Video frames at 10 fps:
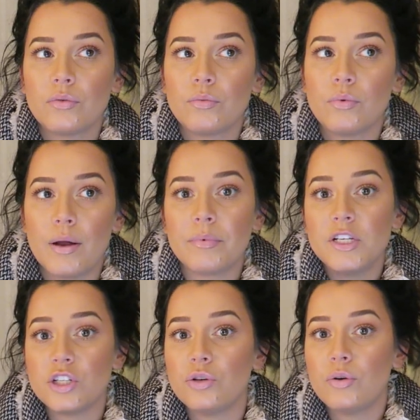when
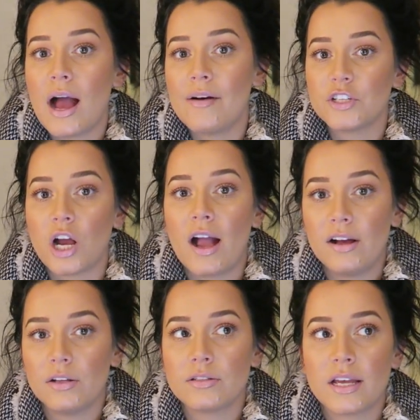we do have a
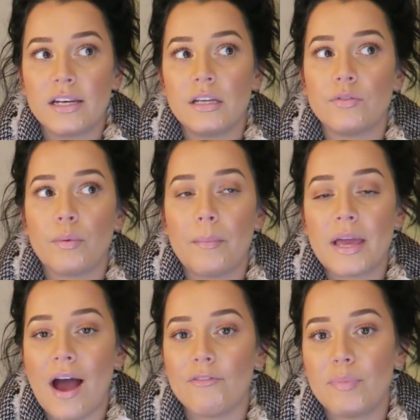child, and even when
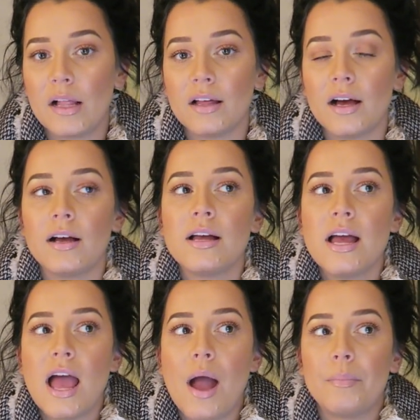we have Bella
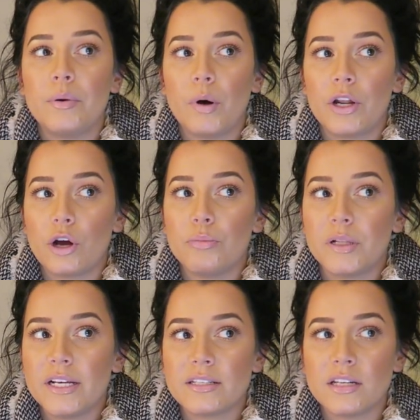and we wanna go
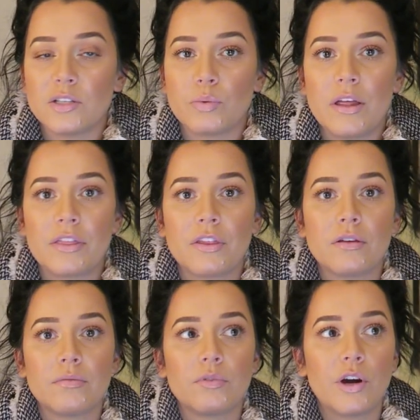places with
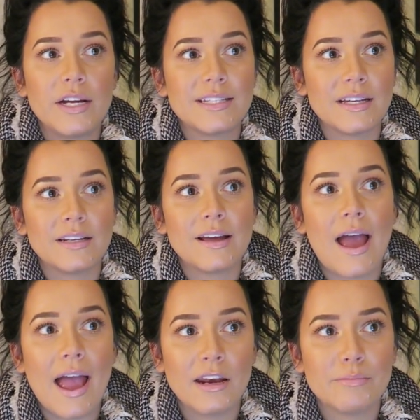Grayson
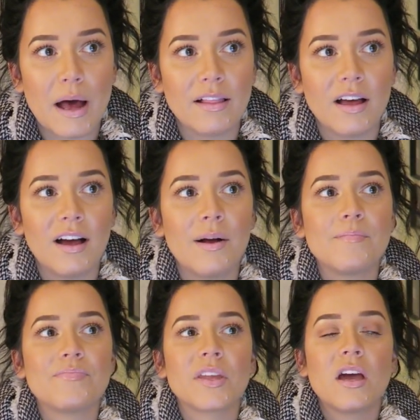and
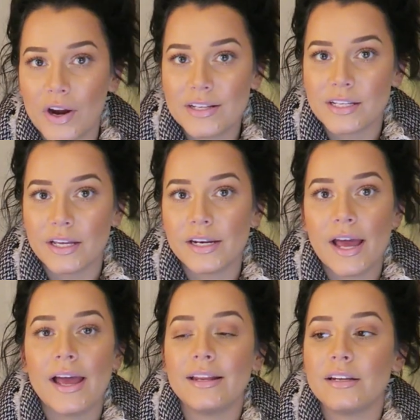Bella, Grayson
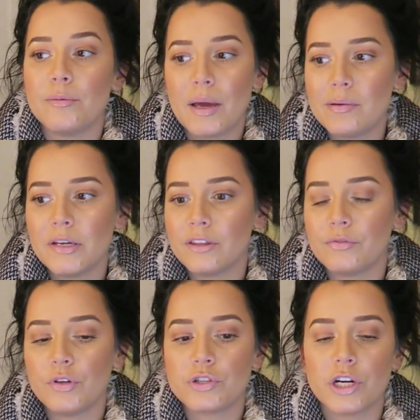and a baby in the
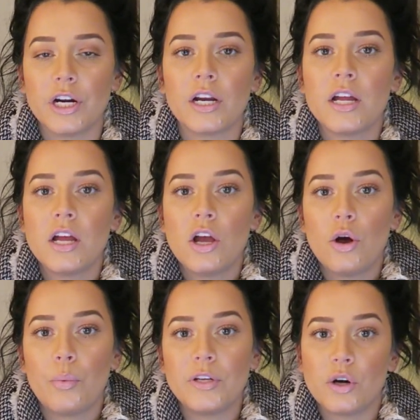future,
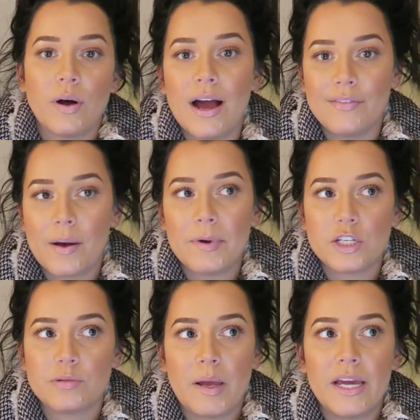we don't have that
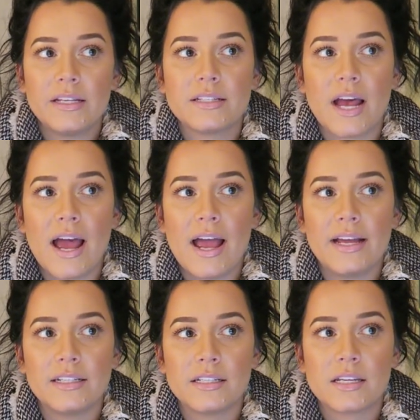much space,
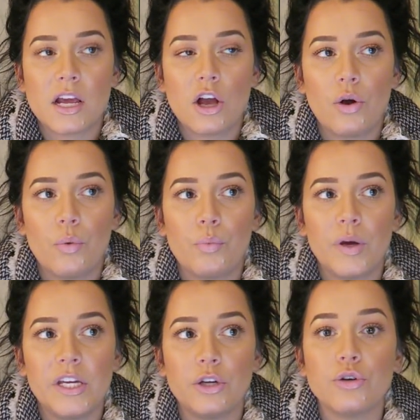and
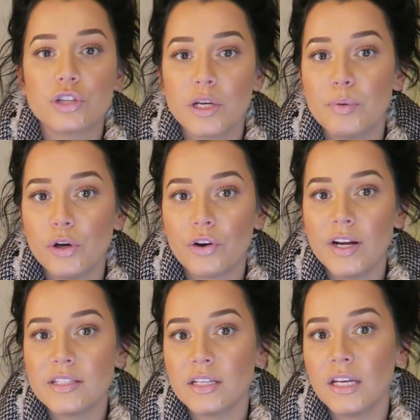we usually put
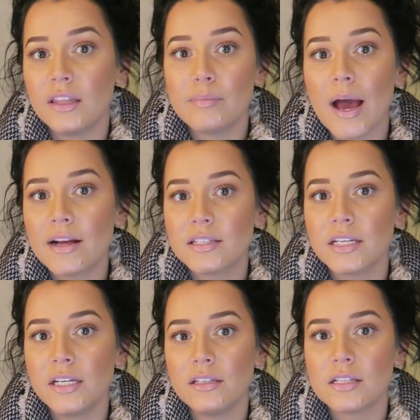Grayson in the back
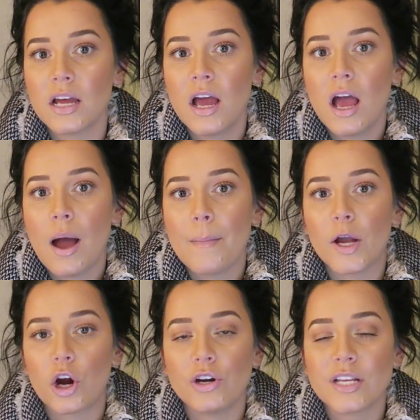seat.
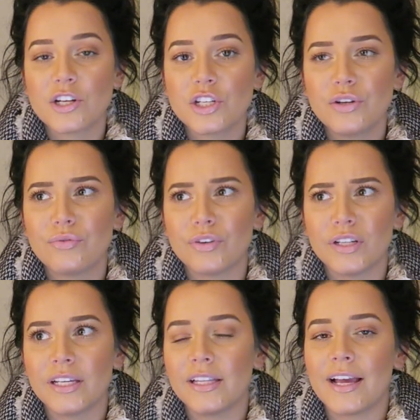My car is actually
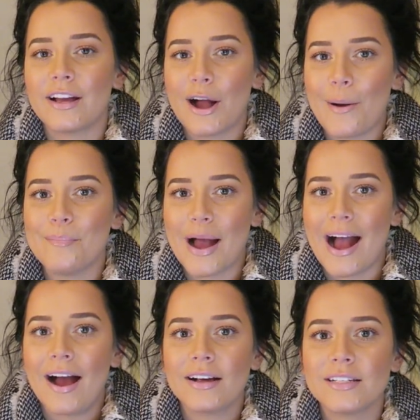really like
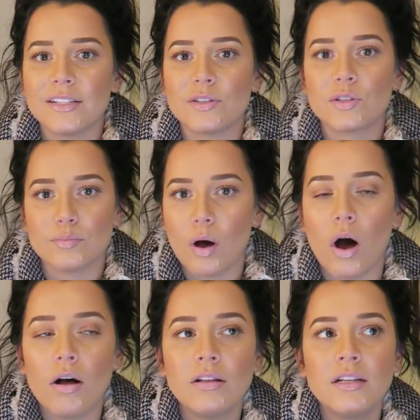compact, it's
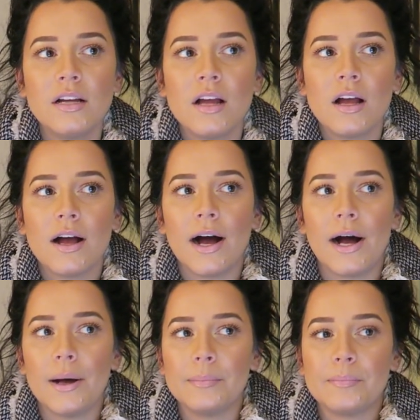small.
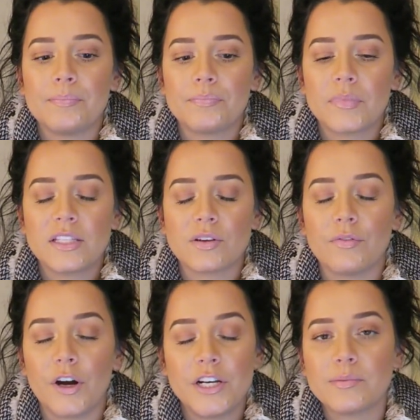Um, it's a
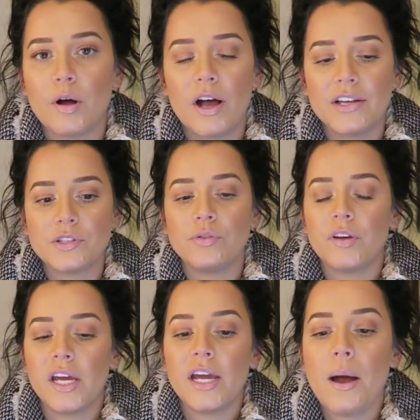very small S U
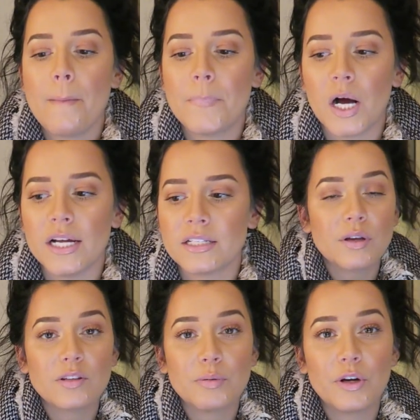V, but we
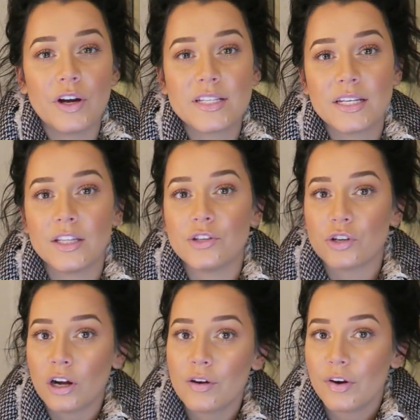have to put Grayson in the
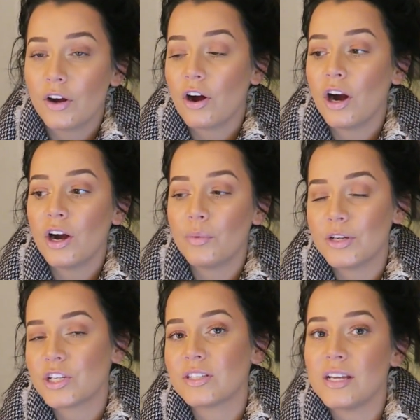trunk of our car,
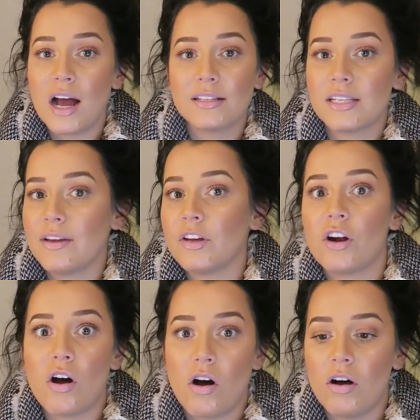which is not safe
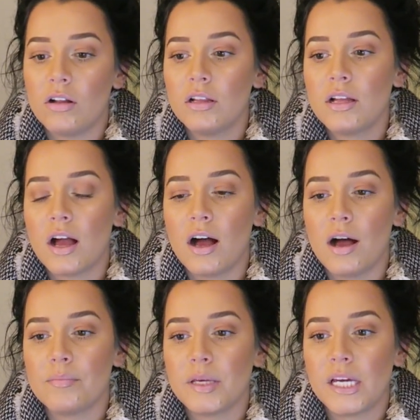at all,
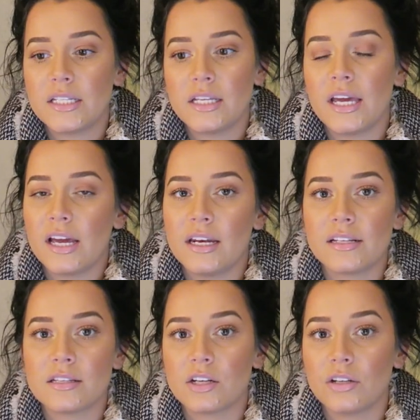um, because he can't
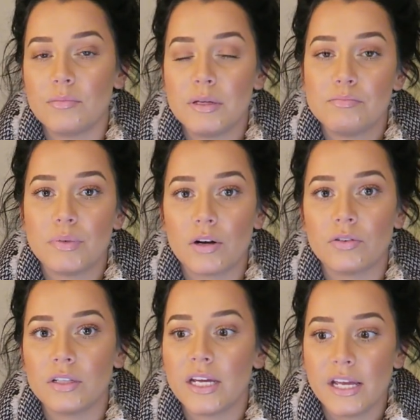necessarily be
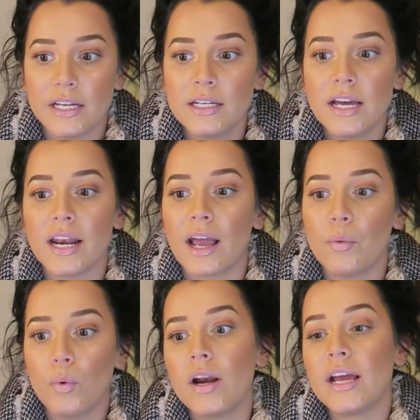buckled in, and I
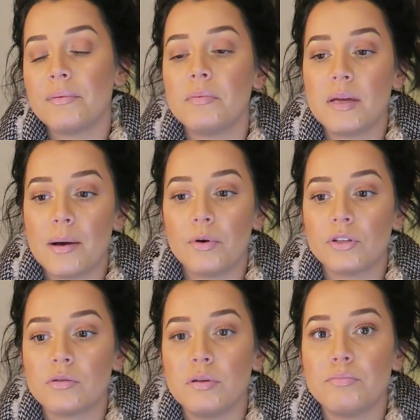want him to be able
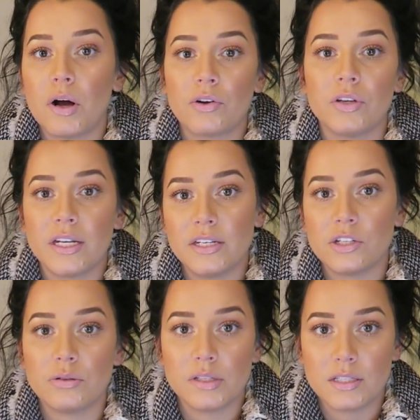to be buckled into a